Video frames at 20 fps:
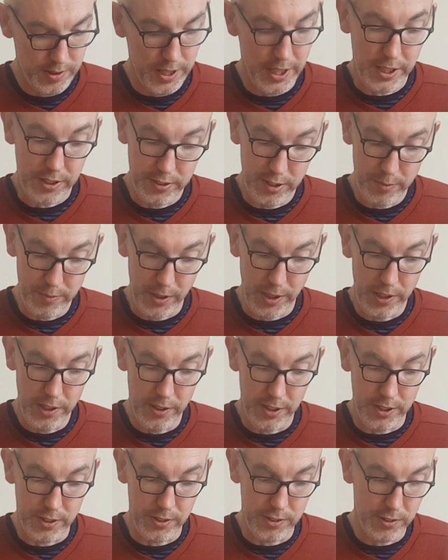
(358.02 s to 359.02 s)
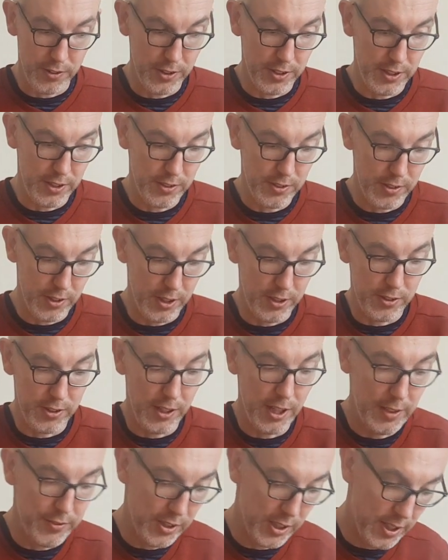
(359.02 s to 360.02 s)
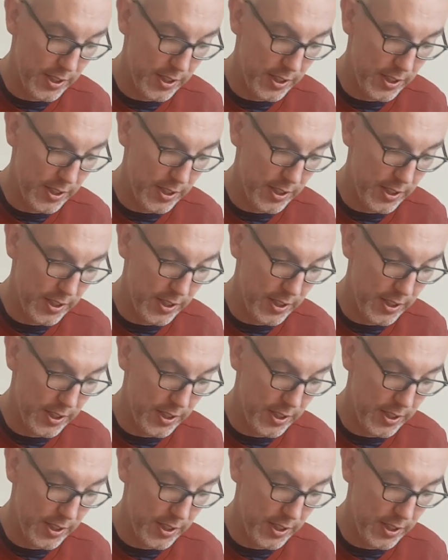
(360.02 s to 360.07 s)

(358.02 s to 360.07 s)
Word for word: except the lines are on this side, so I'll have to